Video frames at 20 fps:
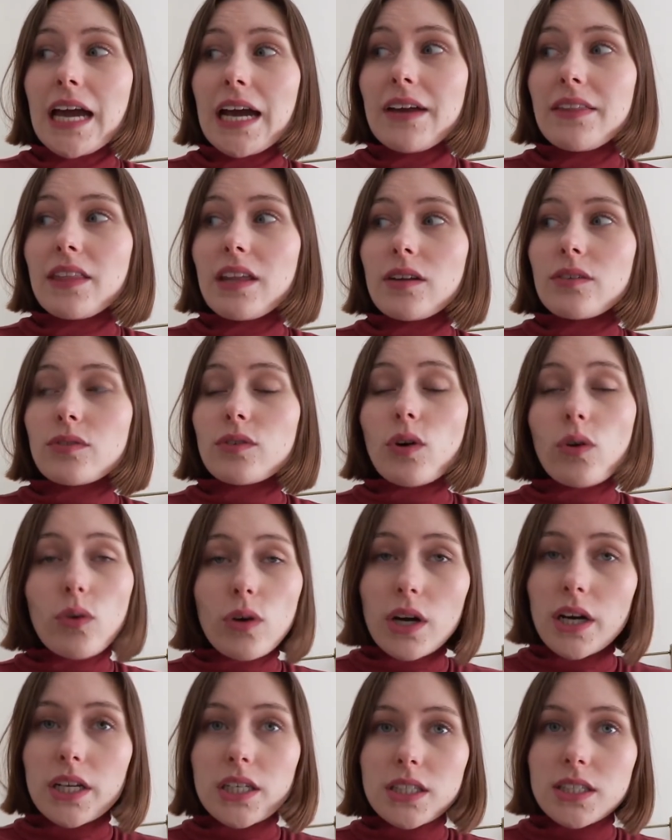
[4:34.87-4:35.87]
And then, of
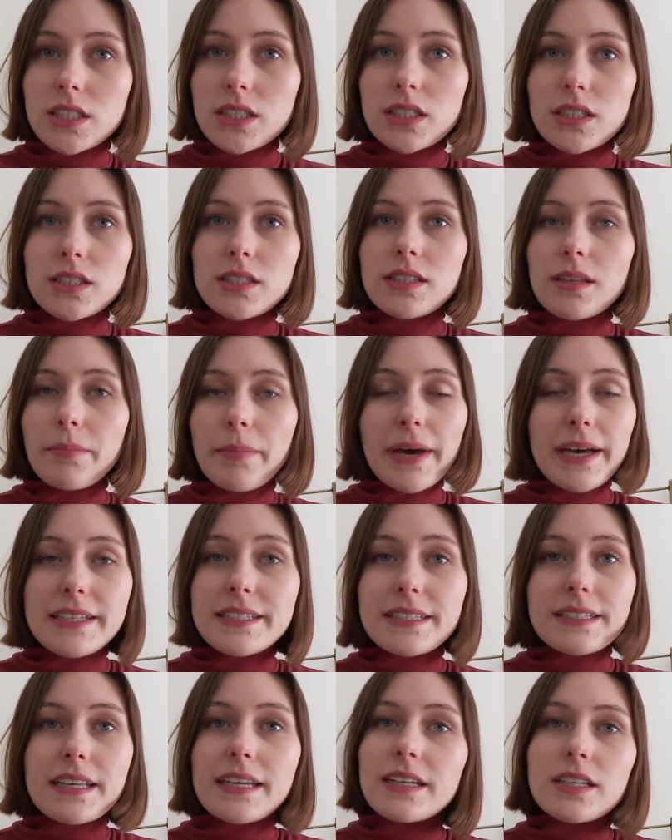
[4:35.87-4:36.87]
course, the
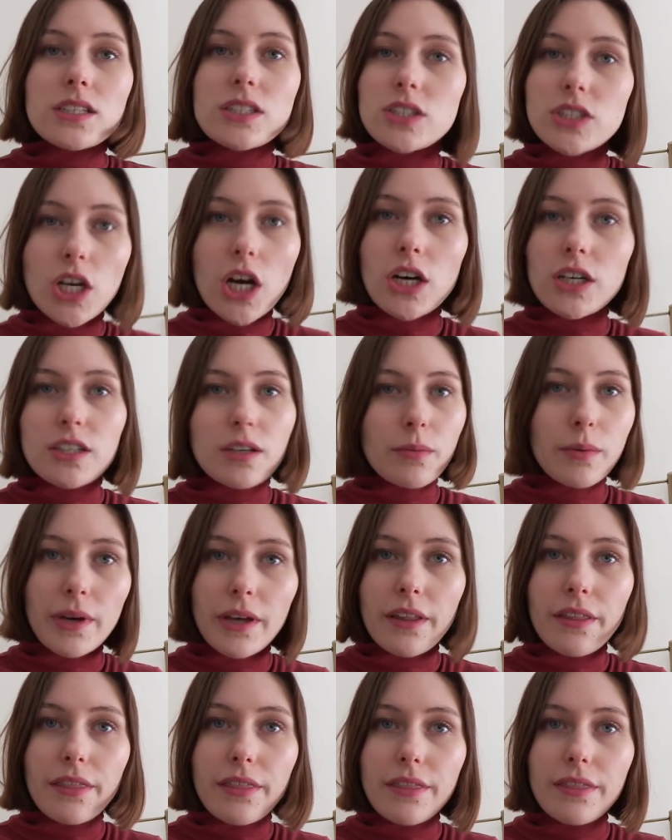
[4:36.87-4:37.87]
best thing to stock it
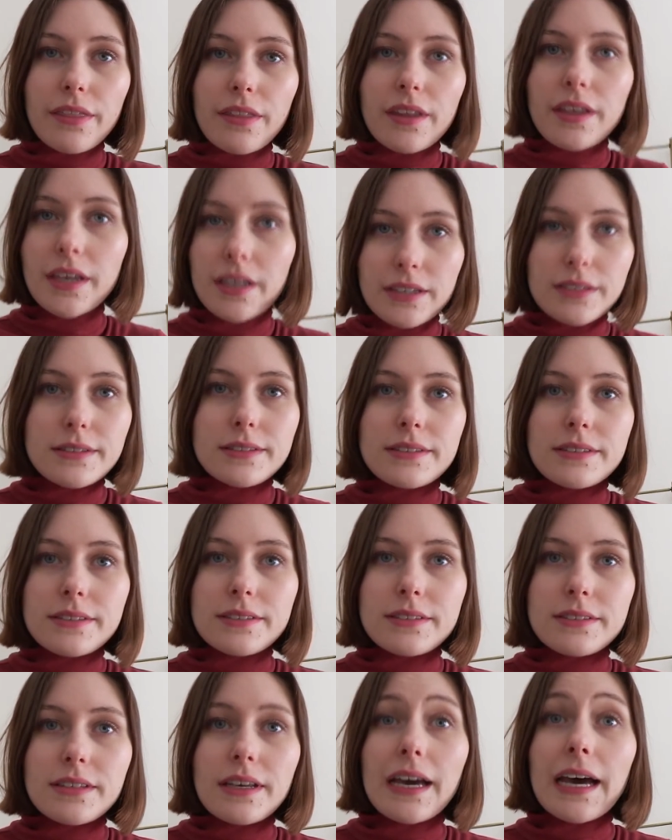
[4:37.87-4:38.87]
with
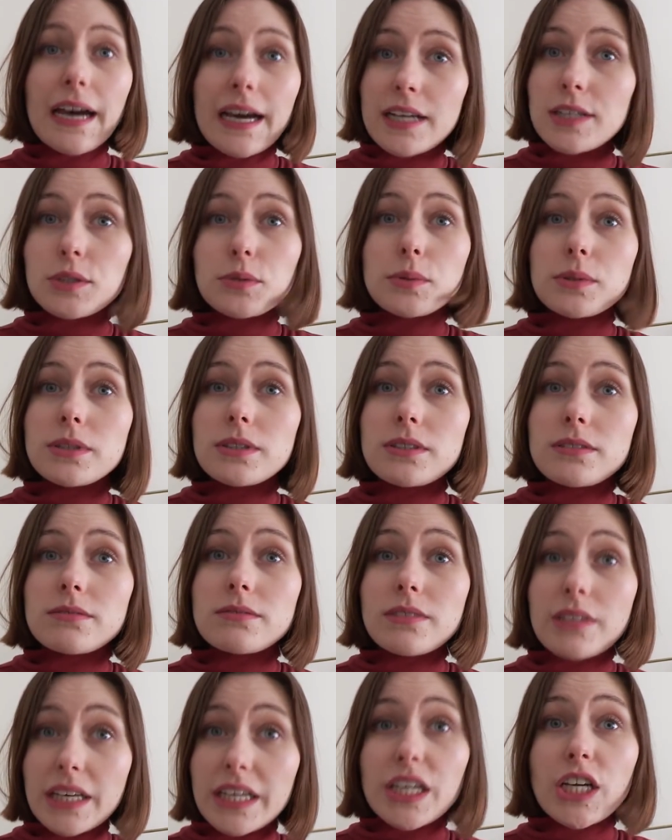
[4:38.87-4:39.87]
is actual
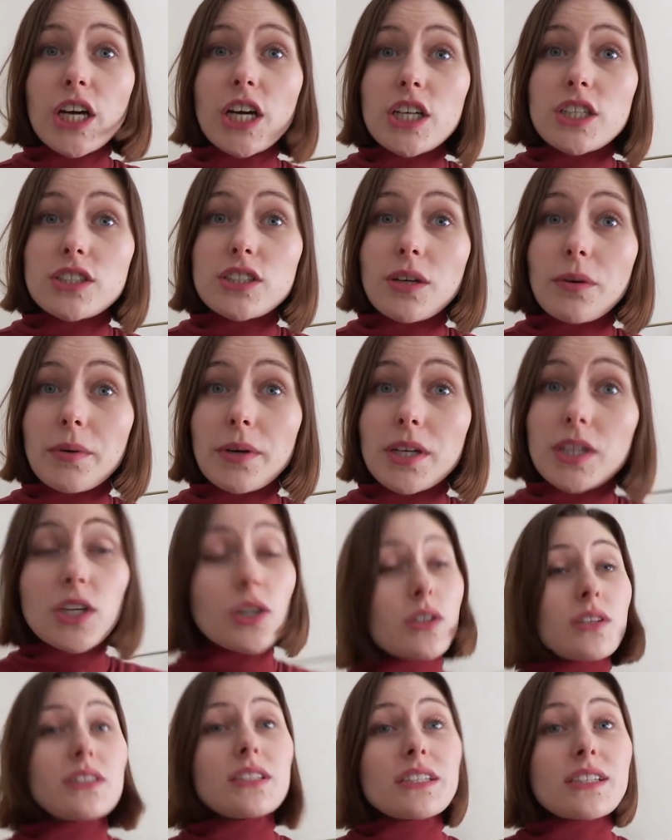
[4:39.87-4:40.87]
liquor. So we're gonna
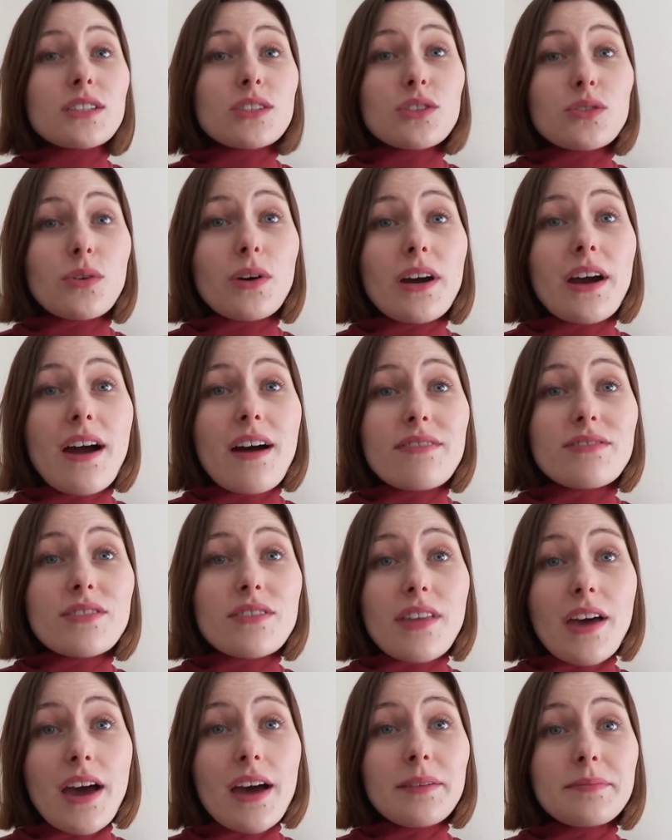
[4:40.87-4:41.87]
go to the liquor store after
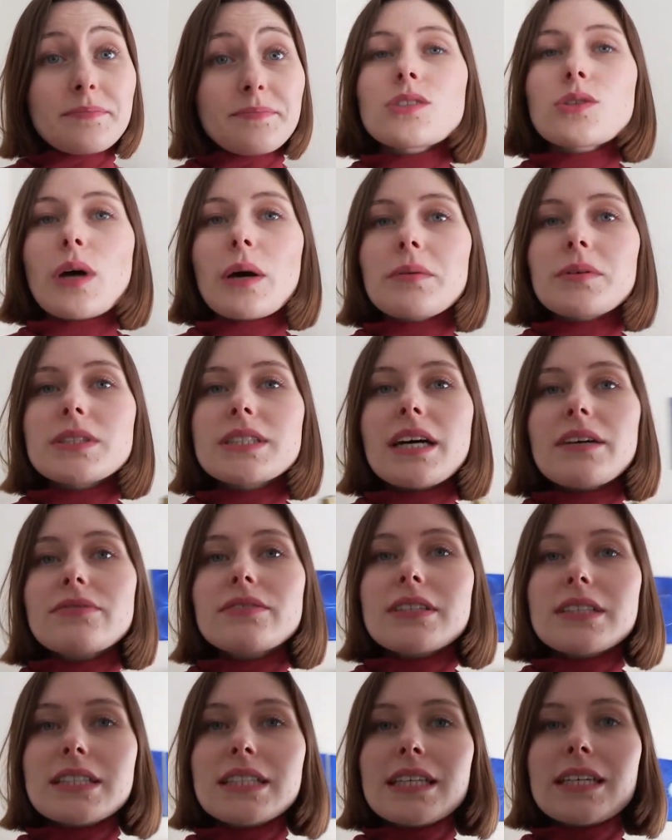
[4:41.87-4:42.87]
that. So I will
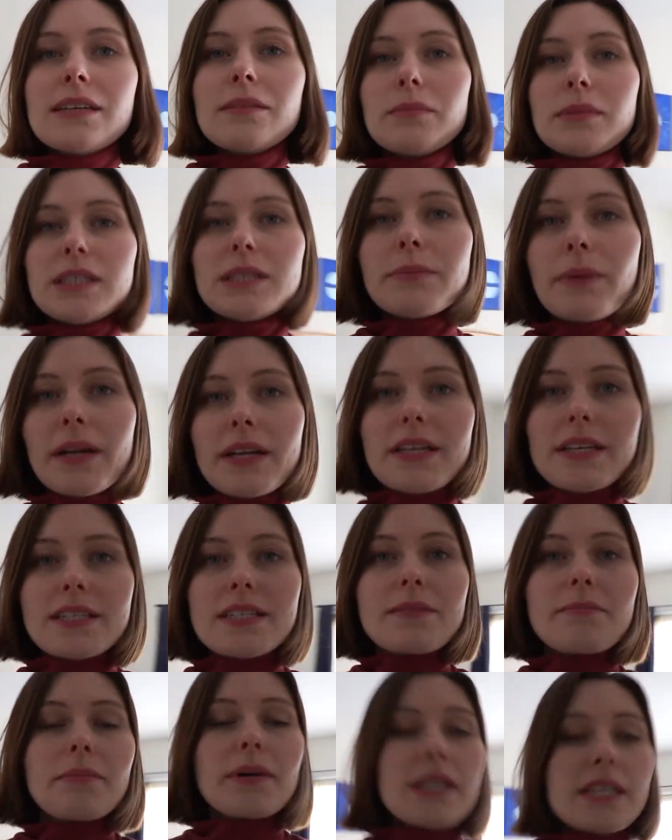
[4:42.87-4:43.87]
definitely be spending
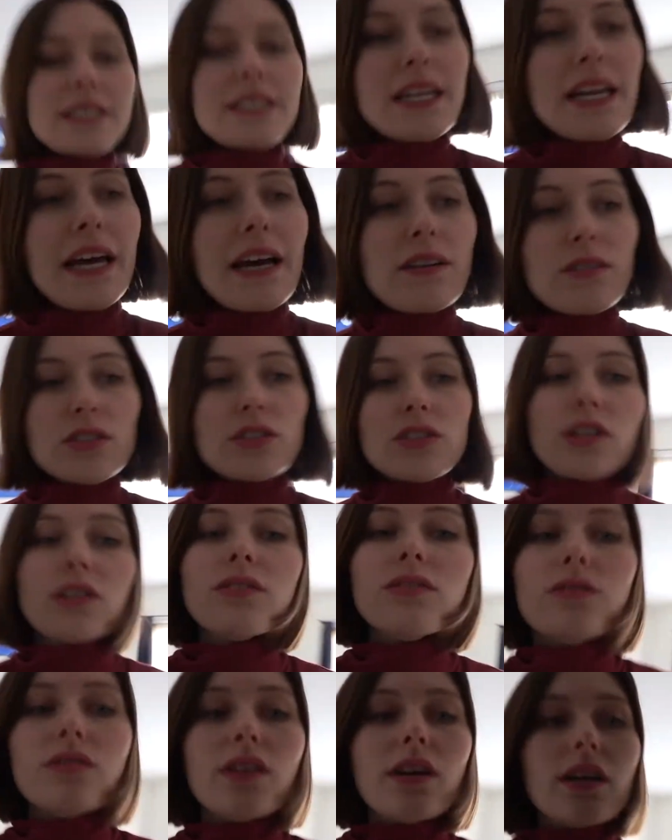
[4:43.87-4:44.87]
some money today. I'll show
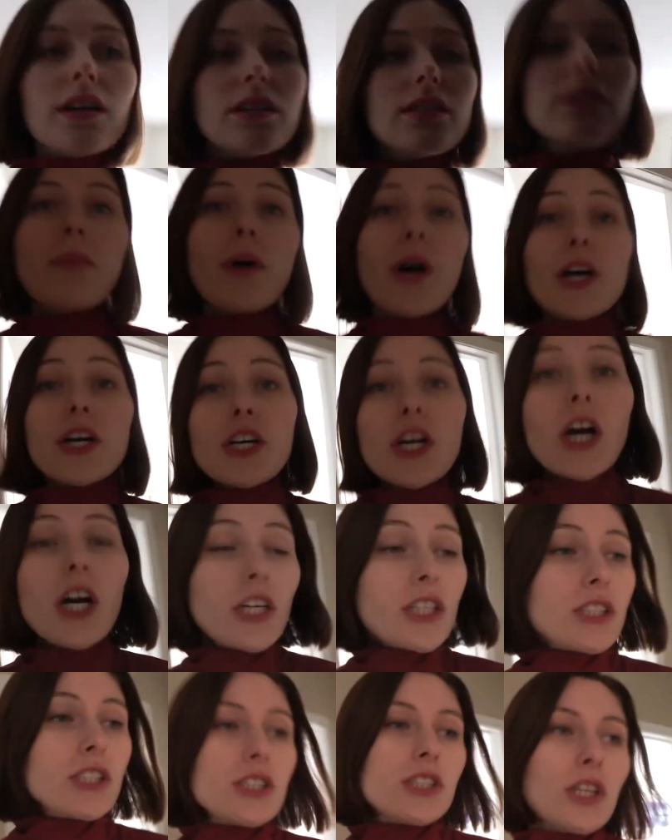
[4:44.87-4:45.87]
you the bar
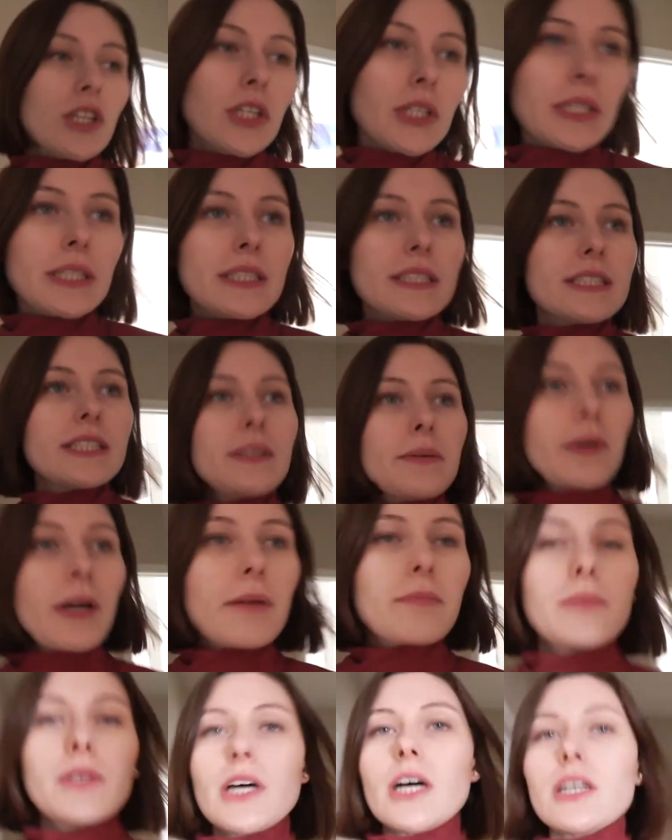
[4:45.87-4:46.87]
cart so you can see what
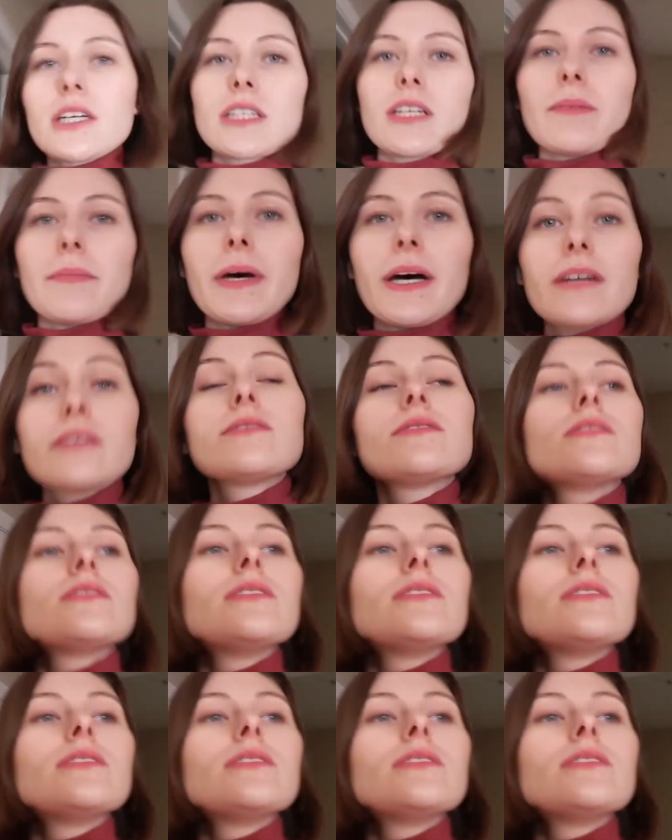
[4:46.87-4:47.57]
I'm talking about.